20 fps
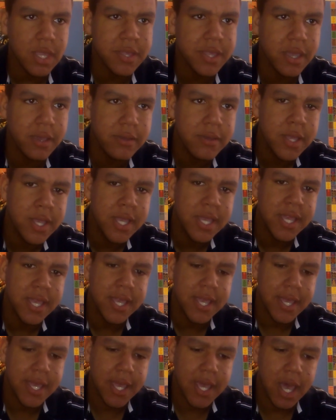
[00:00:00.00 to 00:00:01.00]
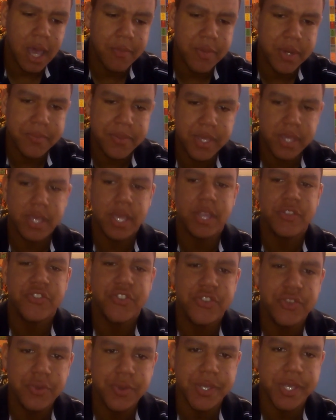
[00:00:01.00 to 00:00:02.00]
Now, I'm going to be
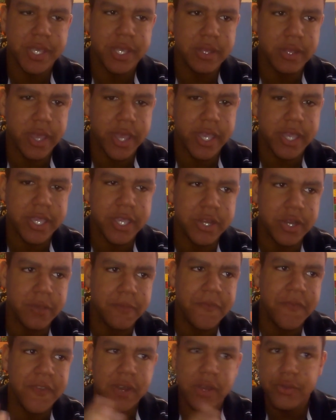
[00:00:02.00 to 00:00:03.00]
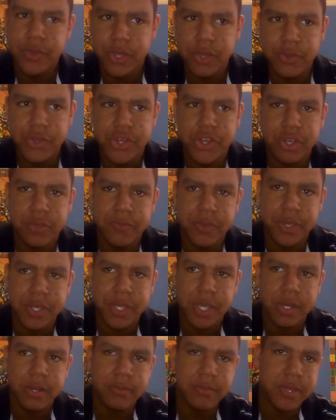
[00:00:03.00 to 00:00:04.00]
introducing, fellow
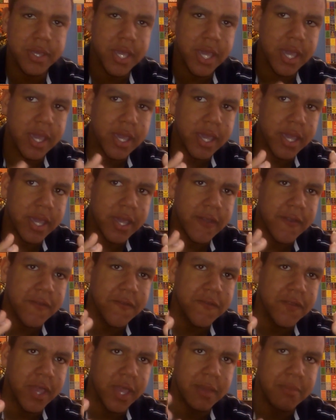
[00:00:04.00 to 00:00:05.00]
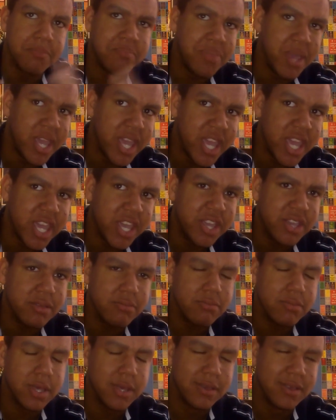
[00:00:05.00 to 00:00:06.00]
YouTubers. I don't care if they're big,
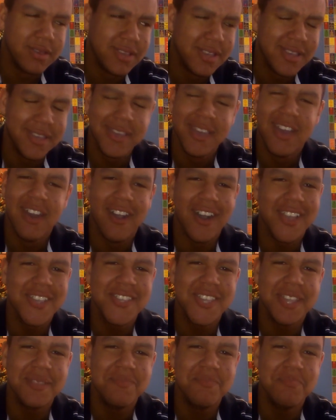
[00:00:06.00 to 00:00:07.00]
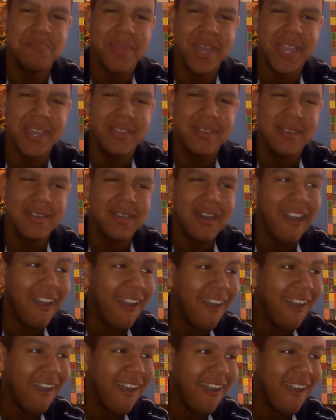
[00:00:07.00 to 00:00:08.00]
I said big,
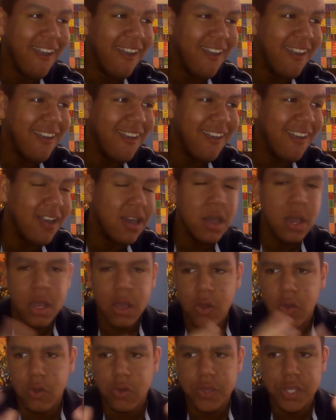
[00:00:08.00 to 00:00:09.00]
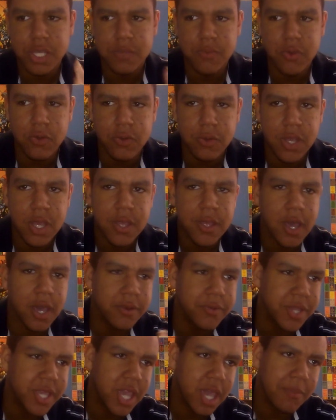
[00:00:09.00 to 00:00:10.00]
or small. I
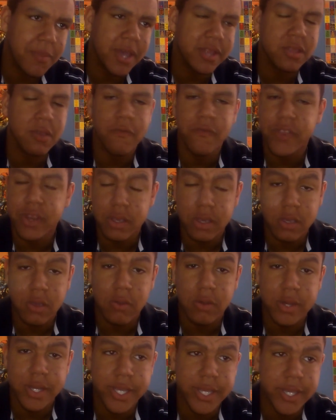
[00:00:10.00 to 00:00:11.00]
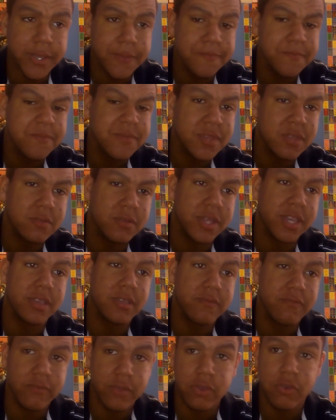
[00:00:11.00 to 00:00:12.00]
don't care about their video quality. They
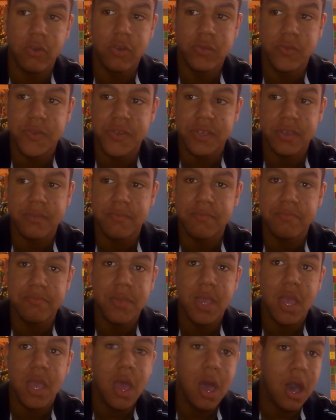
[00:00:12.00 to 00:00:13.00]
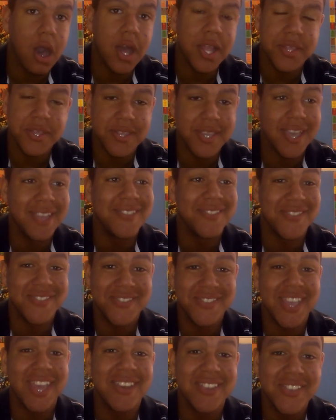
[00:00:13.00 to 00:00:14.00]
could record with a
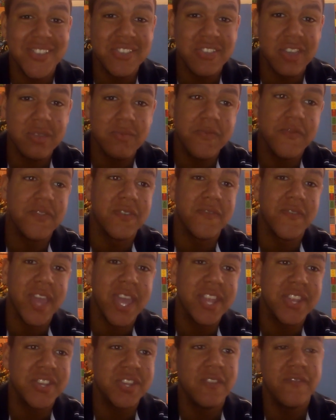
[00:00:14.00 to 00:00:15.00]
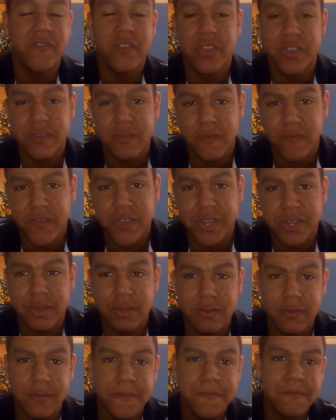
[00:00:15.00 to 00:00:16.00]
high-tense telescope full of HD virtual
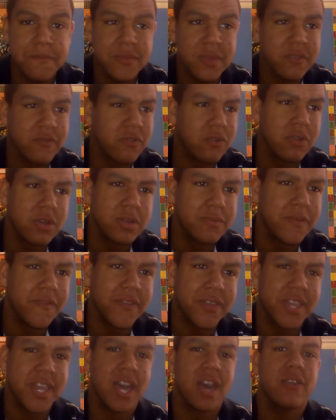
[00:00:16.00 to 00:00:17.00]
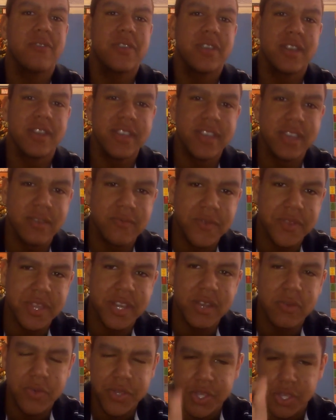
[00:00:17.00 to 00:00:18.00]
vision, or recording with a calculator with a
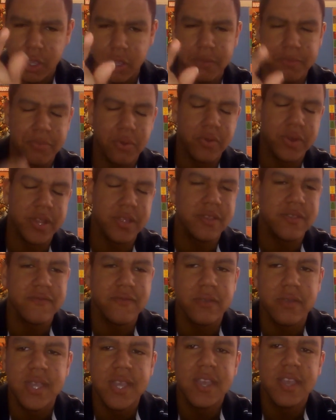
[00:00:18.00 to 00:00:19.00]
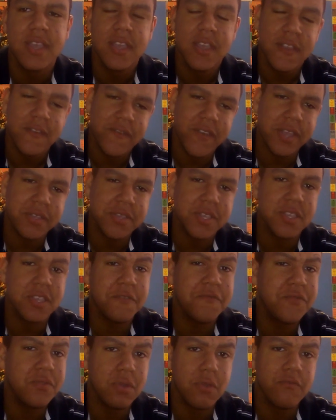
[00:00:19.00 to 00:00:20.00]
little scope pointing through. Fact is,
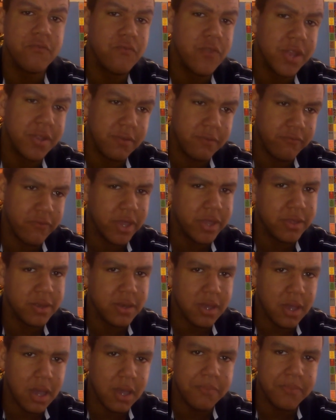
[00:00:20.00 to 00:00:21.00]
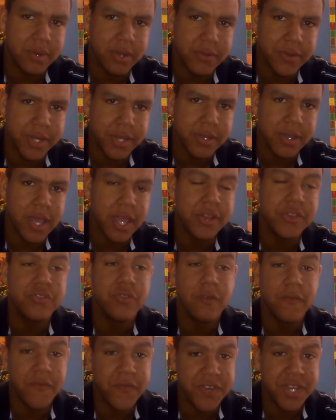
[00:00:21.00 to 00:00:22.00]
if you're a regular uploader and
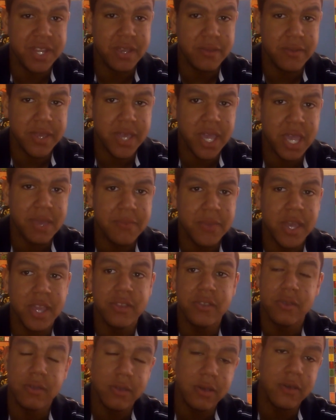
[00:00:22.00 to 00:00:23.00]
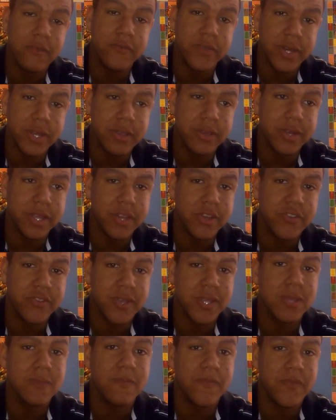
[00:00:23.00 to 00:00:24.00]
you're a video gamer and you've got a really good
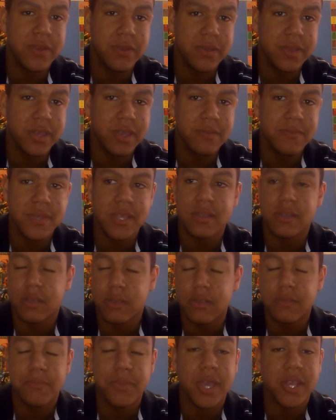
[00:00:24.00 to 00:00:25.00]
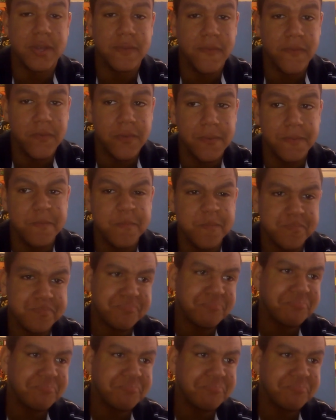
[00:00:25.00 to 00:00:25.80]
interest in video games and a good passion for them,